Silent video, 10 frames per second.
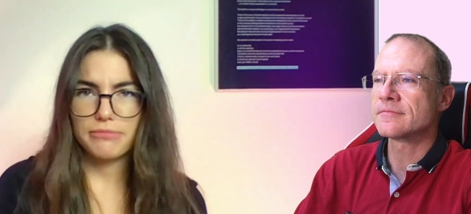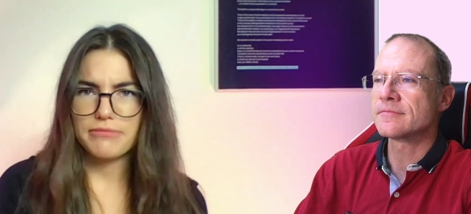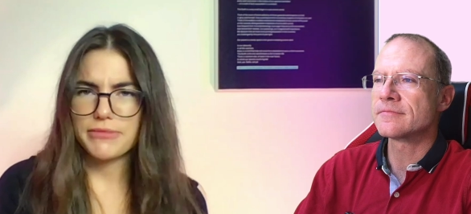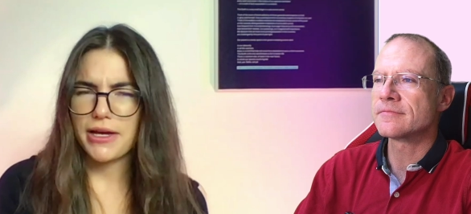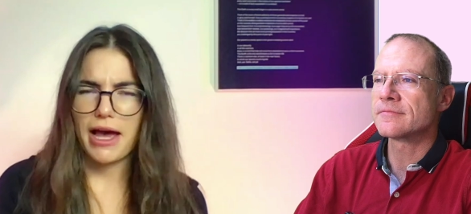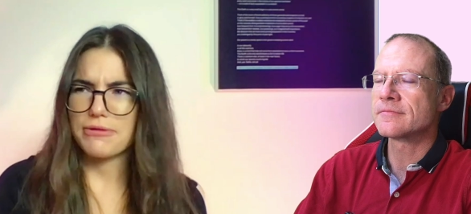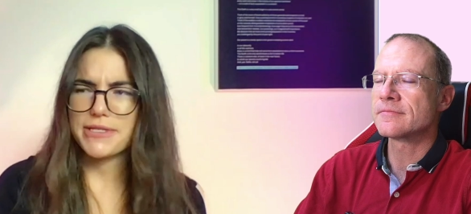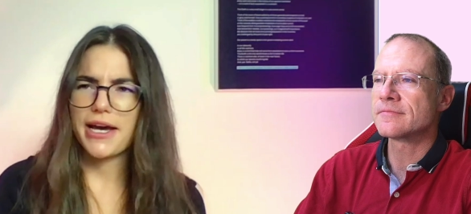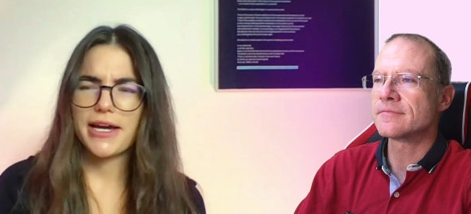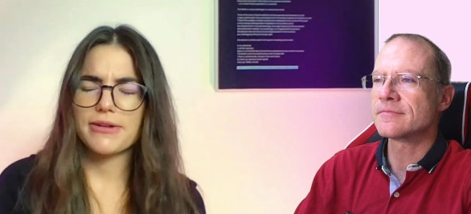Speaker 1: or
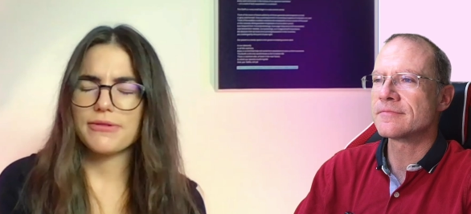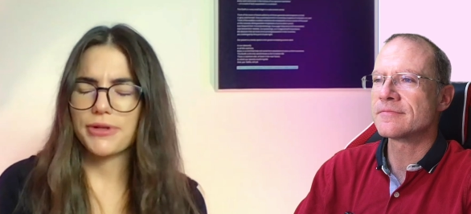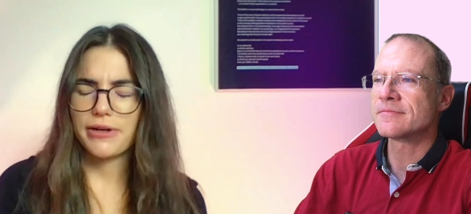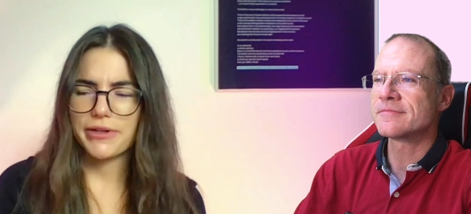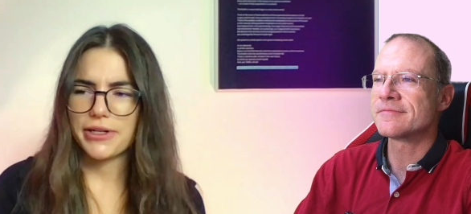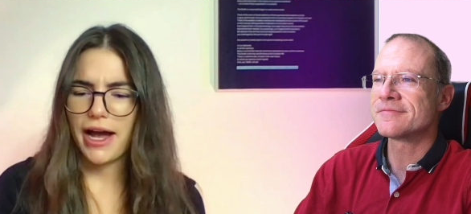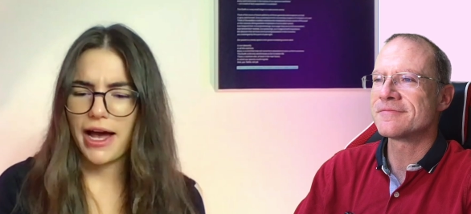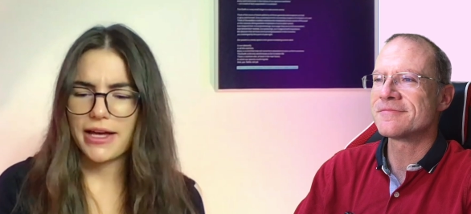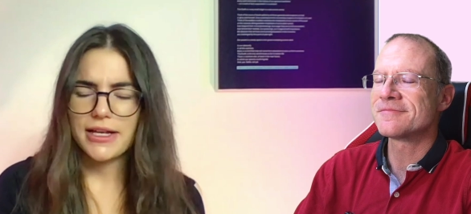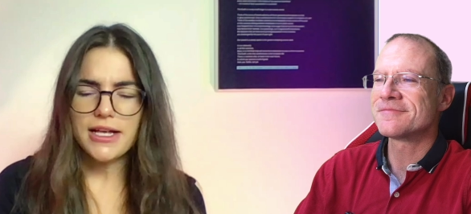outside, wherever you're
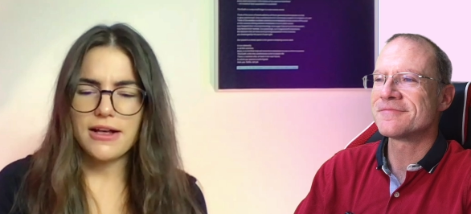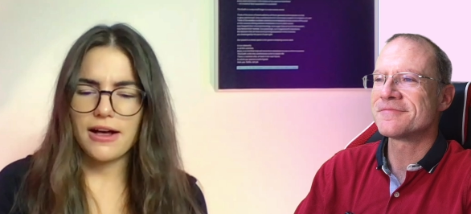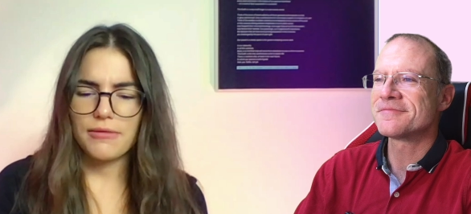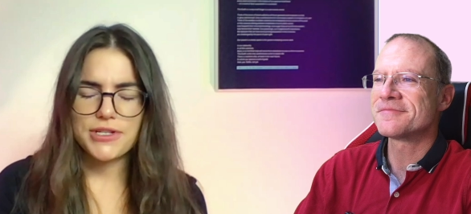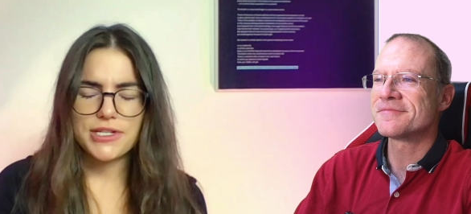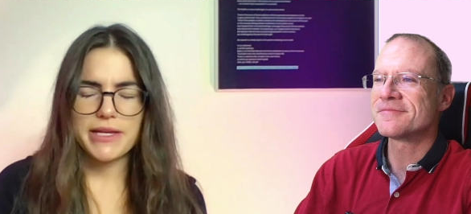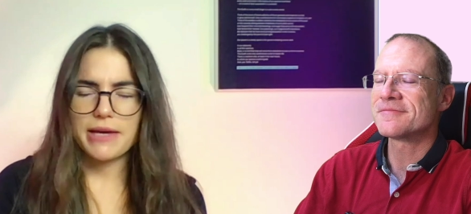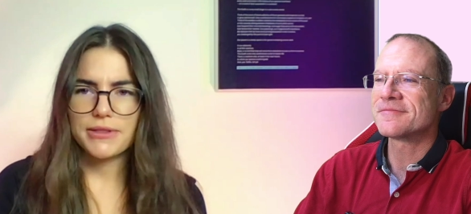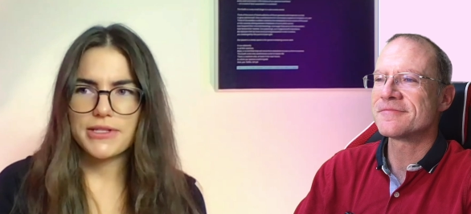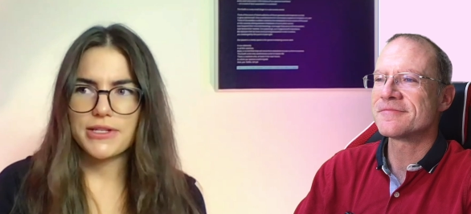at, um, just
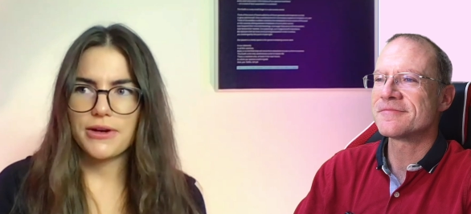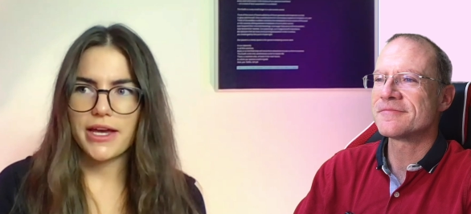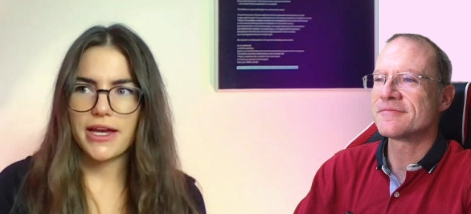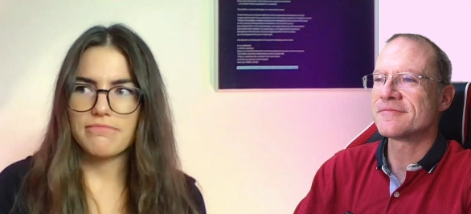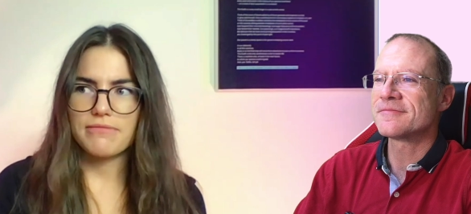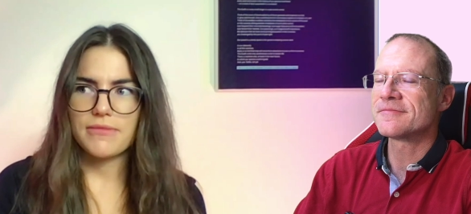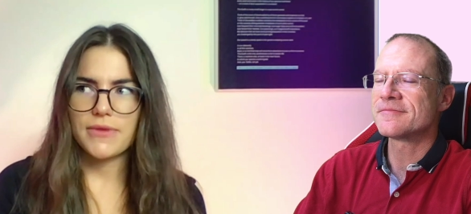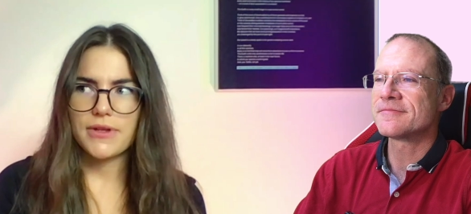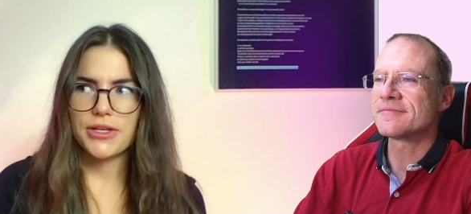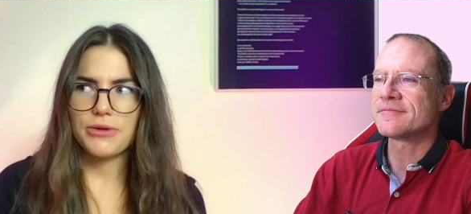being able to know that
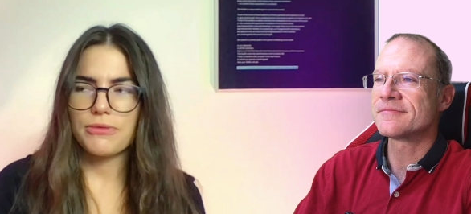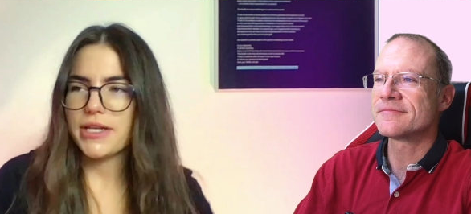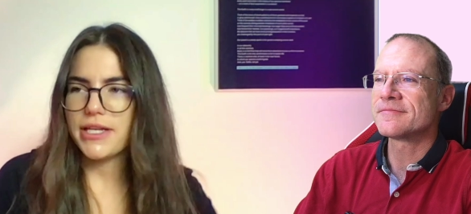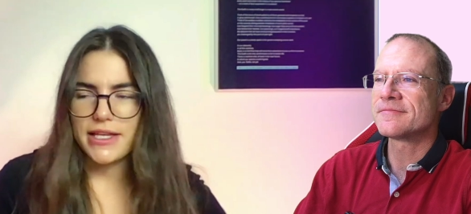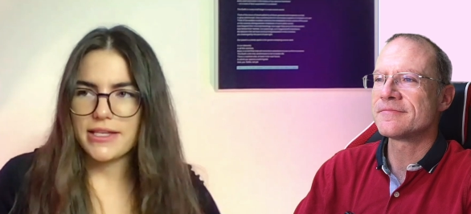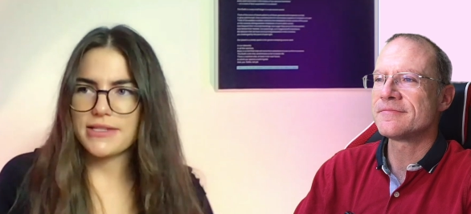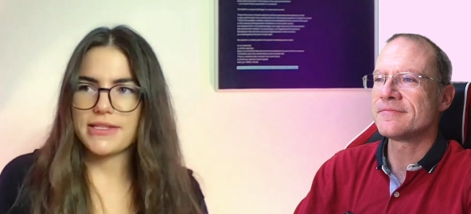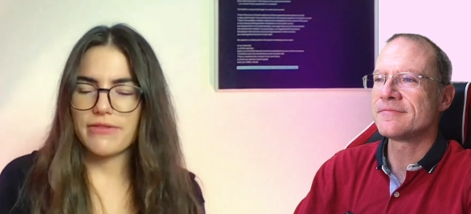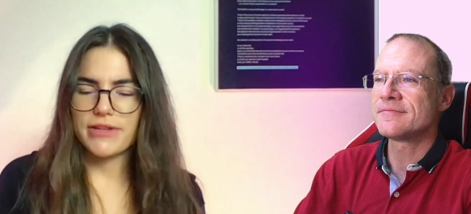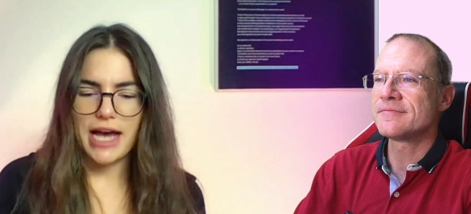you need these
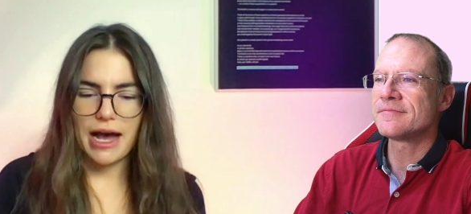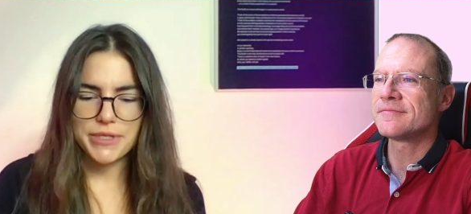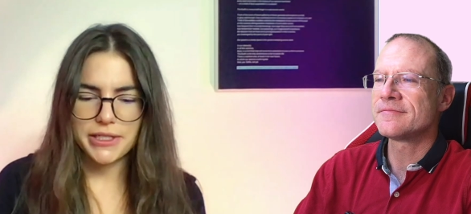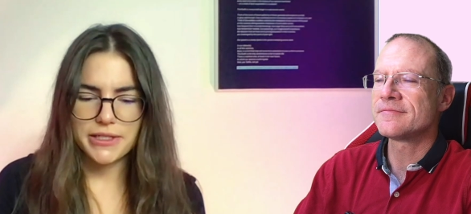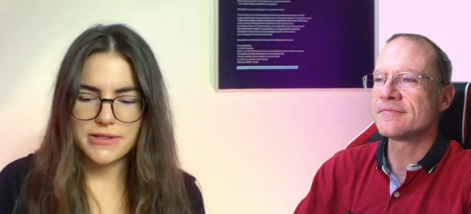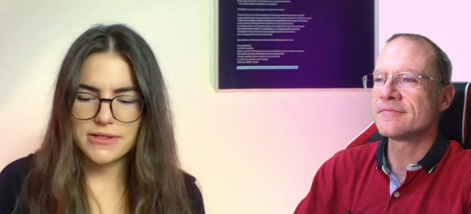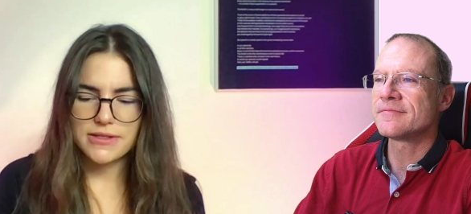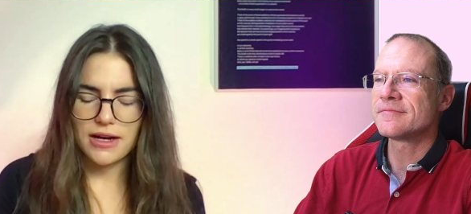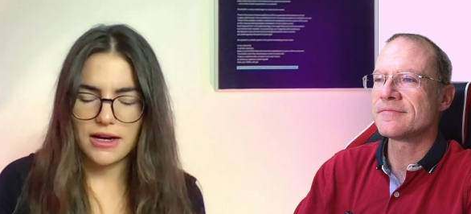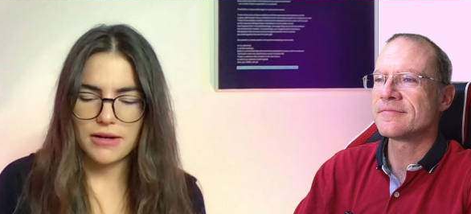set of
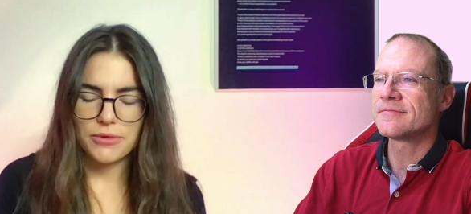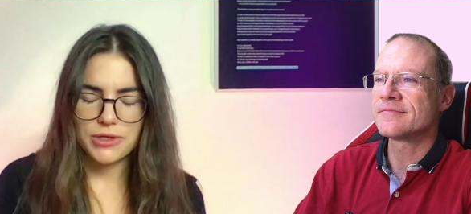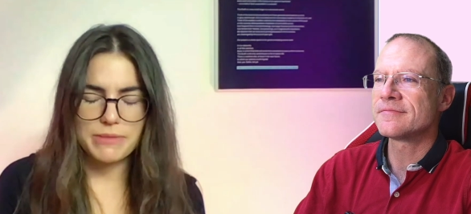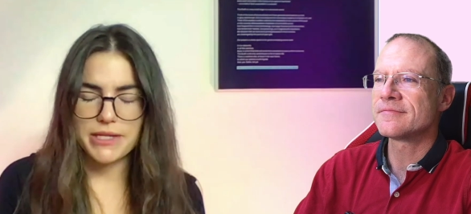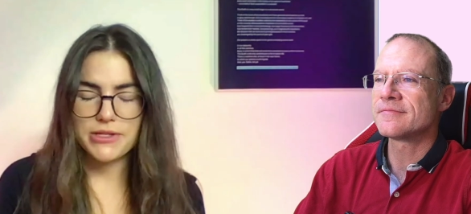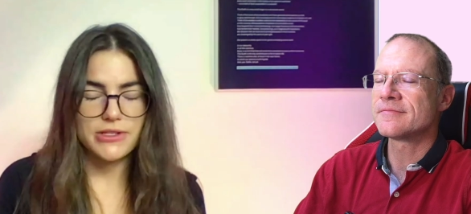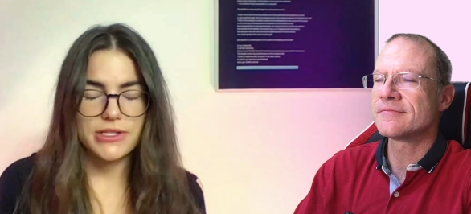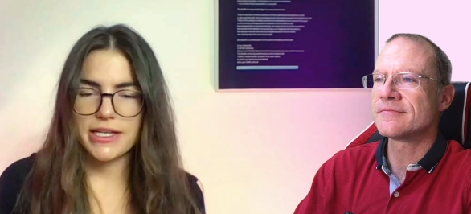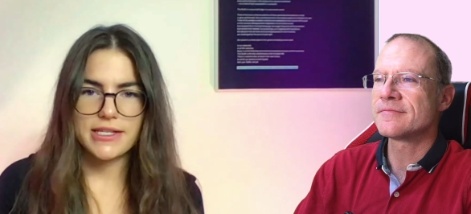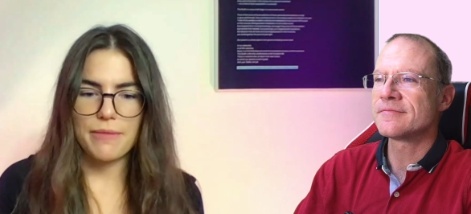adapters um, or spacers
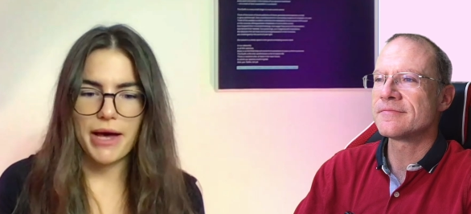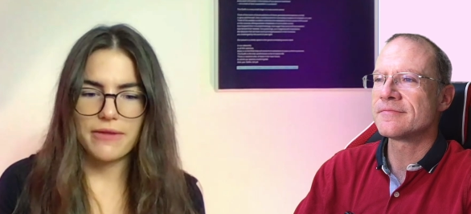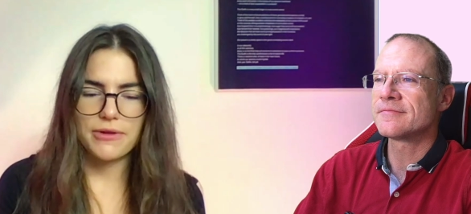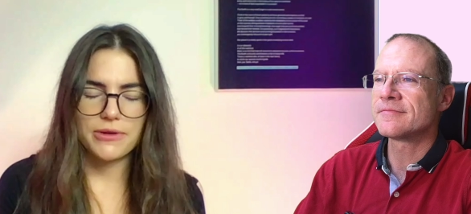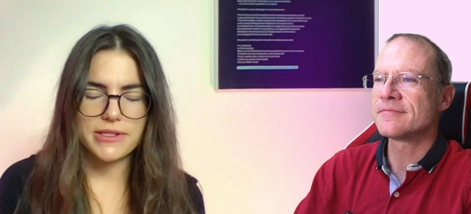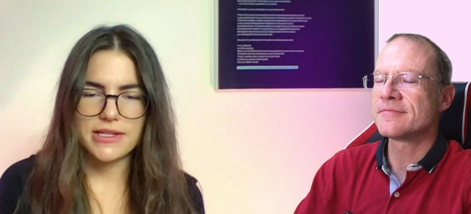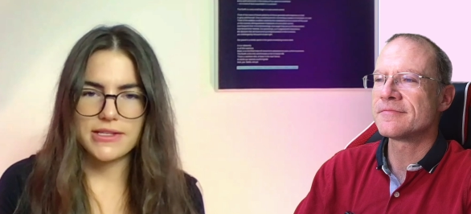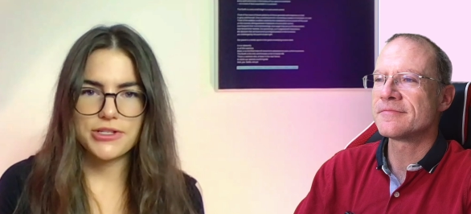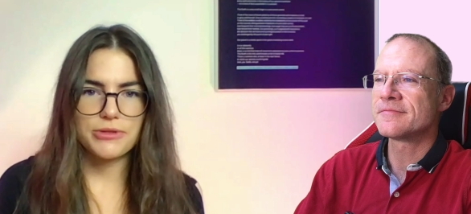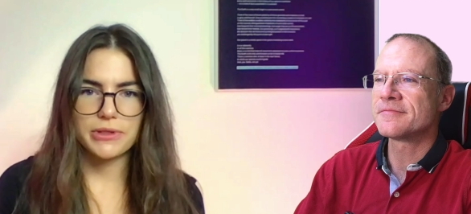to get to that back focus
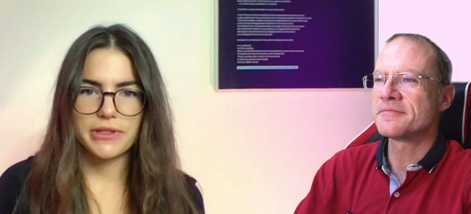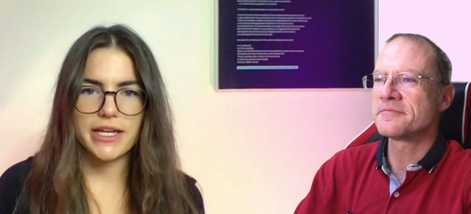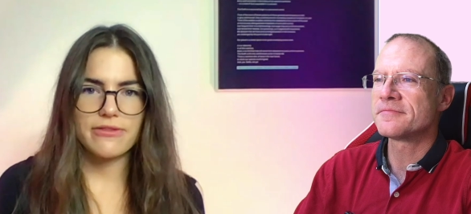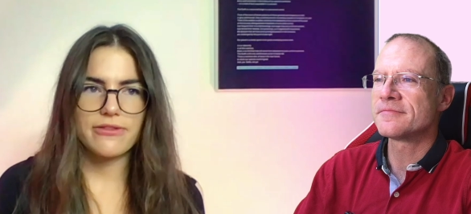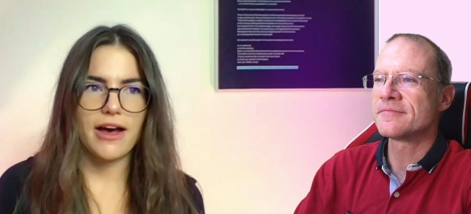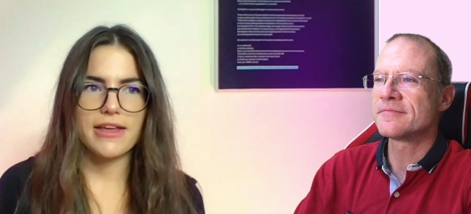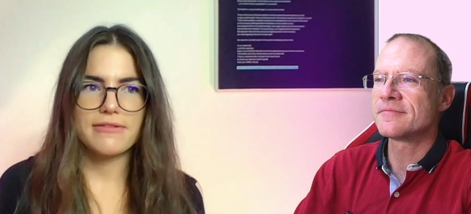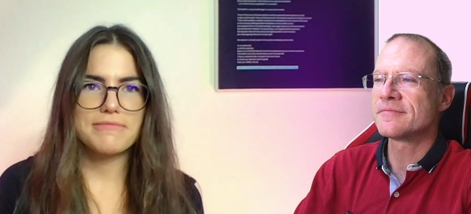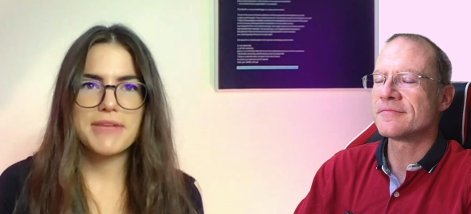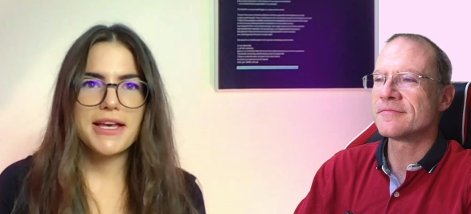is such a relief.
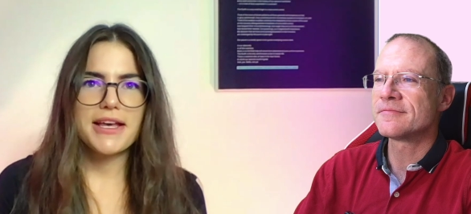I